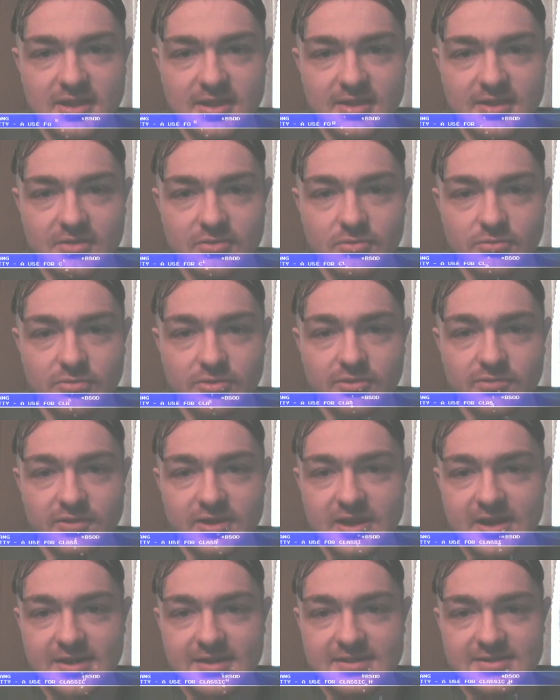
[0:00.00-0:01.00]
like old
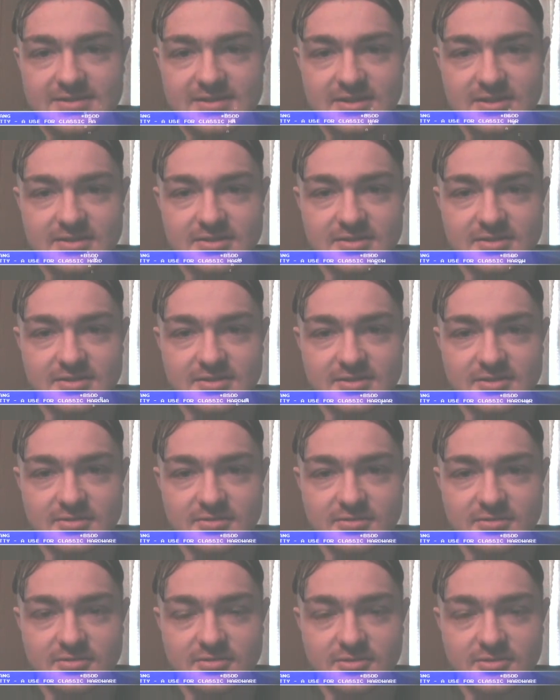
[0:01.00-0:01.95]
386s